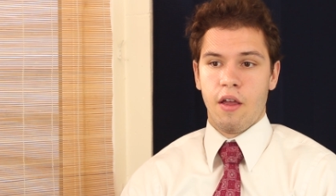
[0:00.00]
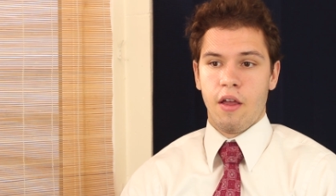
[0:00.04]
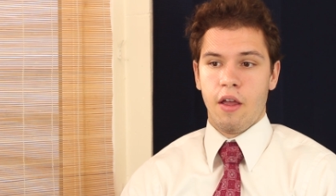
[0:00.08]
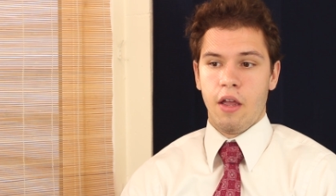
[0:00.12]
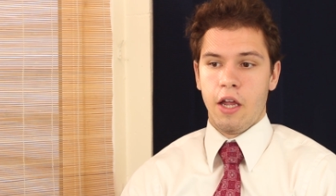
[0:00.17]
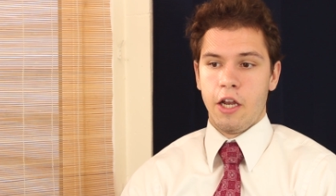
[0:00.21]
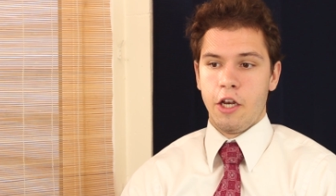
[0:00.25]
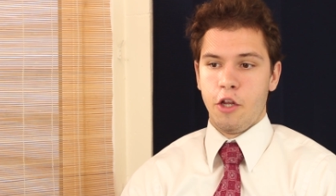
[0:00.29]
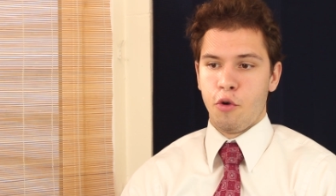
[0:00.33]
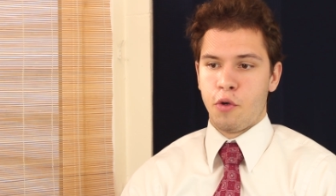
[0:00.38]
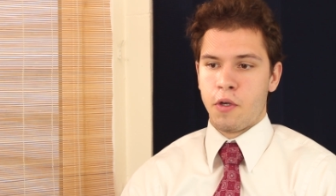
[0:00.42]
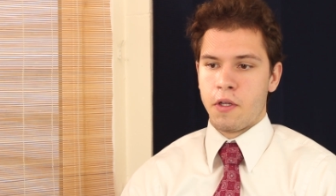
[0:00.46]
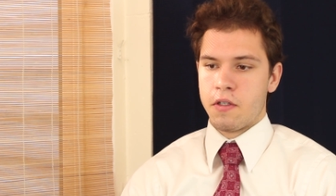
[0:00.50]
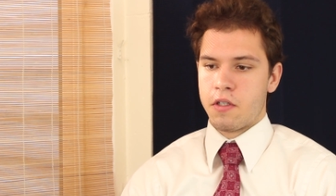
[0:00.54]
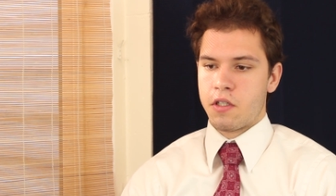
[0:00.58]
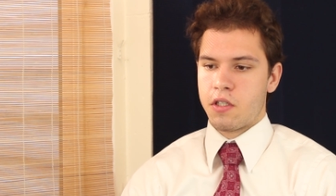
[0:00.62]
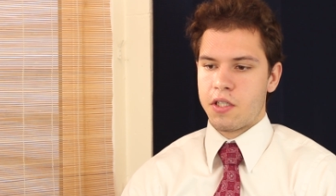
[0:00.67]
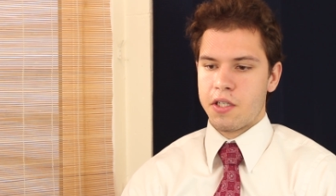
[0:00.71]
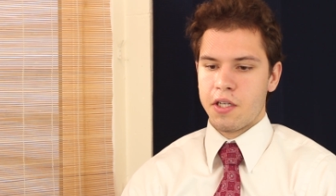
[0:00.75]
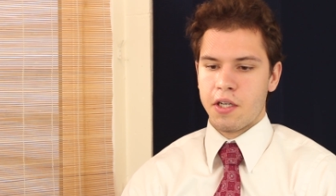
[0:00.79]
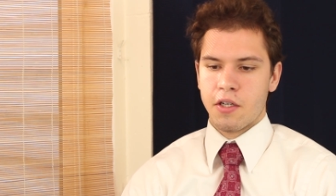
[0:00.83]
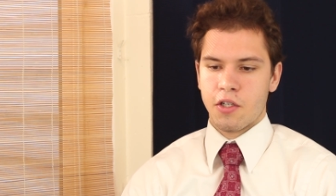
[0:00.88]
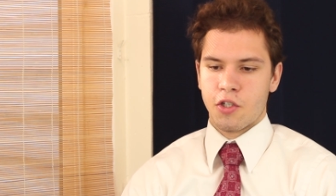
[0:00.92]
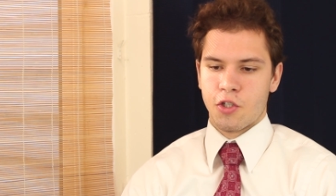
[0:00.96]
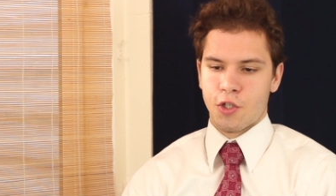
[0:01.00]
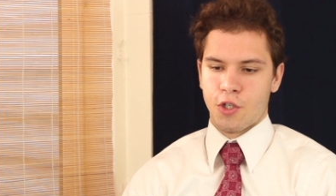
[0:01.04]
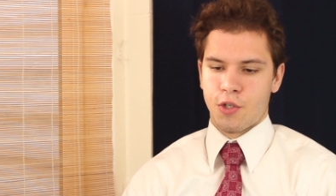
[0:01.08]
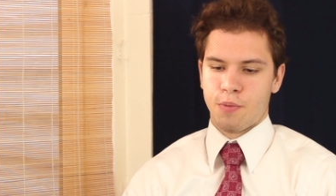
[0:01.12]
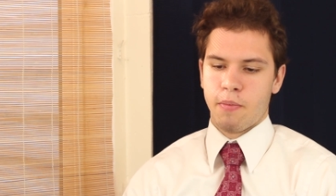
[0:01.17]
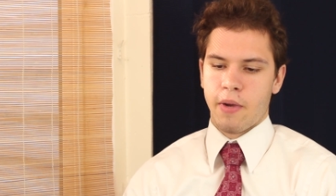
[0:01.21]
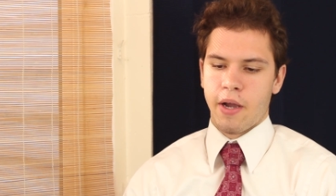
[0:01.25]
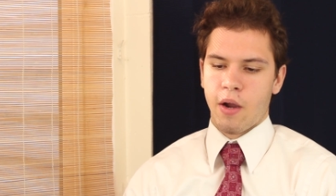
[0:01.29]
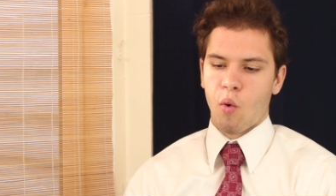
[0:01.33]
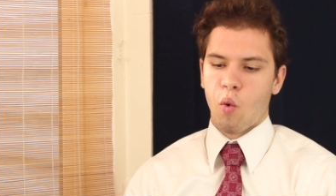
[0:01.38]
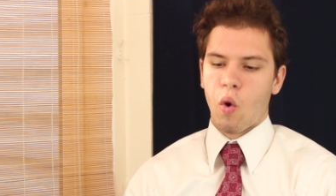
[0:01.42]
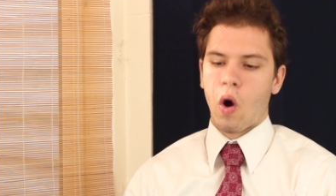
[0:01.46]
And you can see it
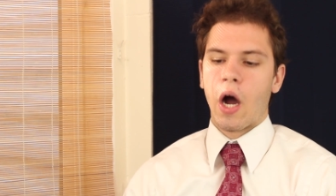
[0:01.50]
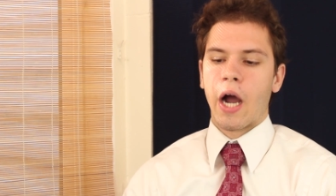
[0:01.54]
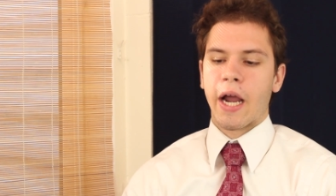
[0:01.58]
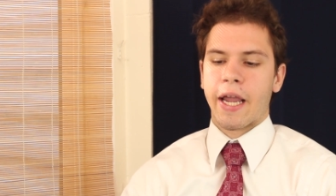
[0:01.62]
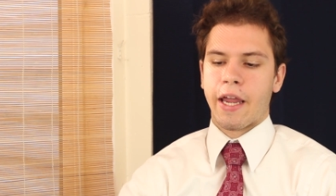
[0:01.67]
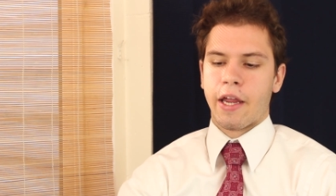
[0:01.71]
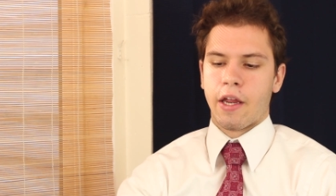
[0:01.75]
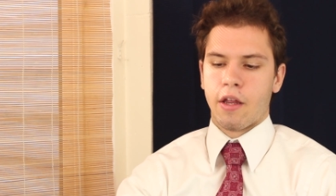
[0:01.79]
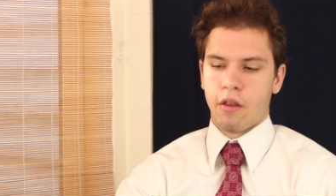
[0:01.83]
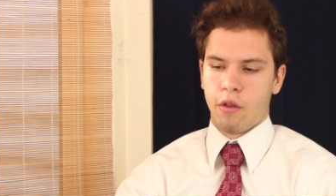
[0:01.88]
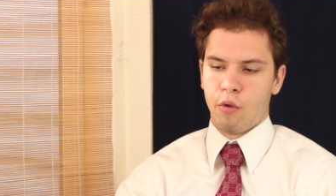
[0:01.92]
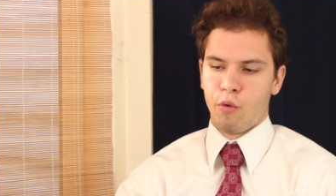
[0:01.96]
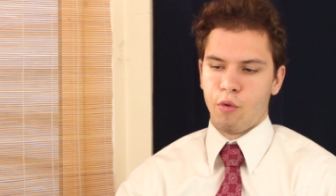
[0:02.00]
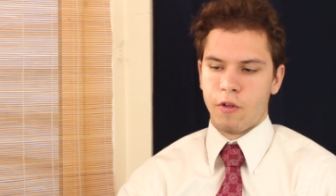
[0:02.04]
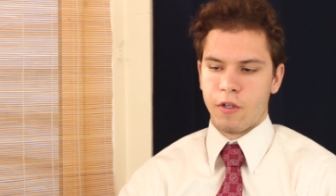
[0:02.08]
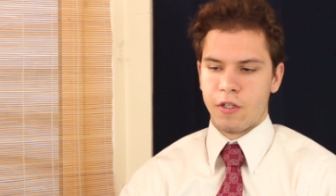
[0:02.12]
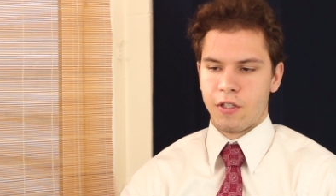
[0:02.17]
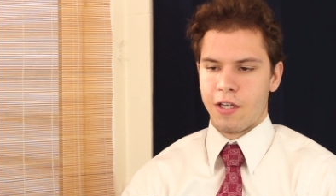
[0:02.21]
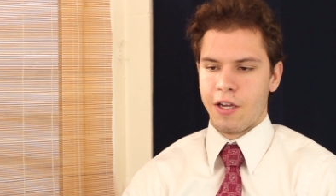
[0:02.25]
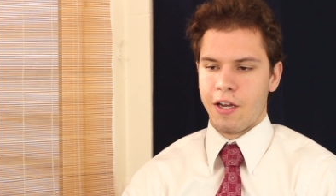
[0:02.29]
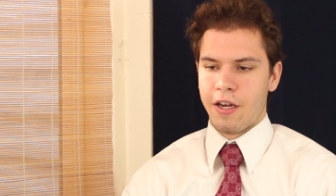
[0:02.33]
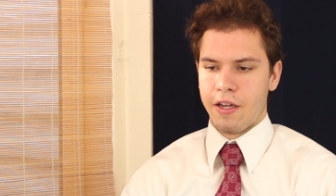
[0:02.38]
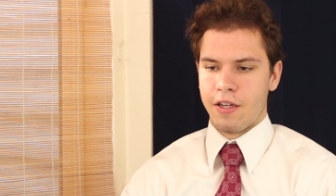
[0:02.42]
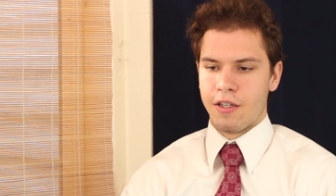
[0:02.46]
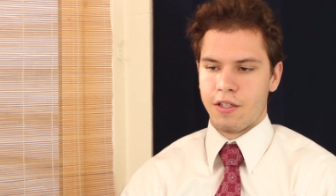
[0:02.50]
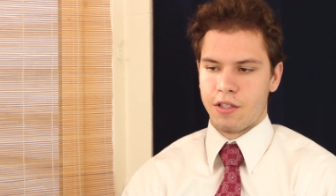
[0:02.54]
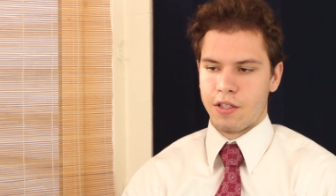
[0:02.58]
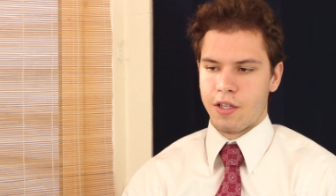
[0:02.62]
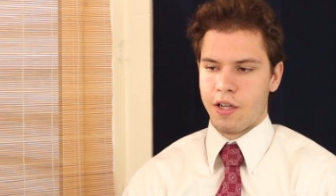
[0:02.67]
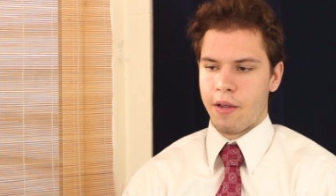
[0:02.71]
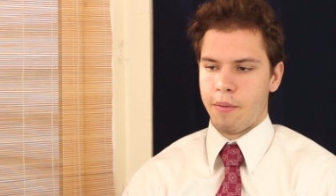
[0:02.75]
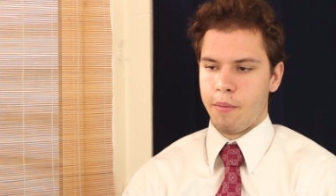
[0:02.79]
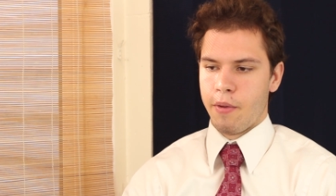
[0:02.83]
just by walking through the cities.